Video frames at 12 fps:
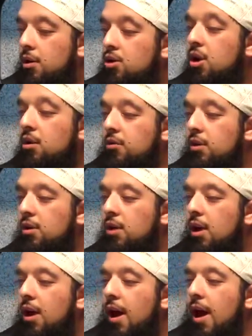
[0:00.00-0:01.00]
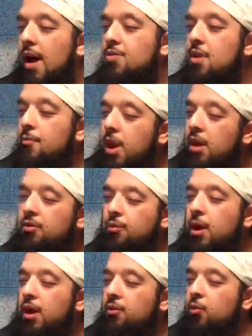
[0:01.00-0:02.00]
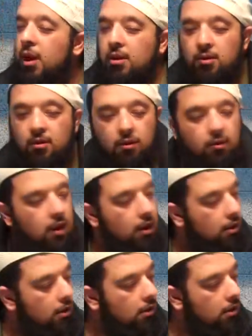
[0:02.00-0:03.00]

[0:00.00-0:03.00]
the children. And the male's biggest weakness is the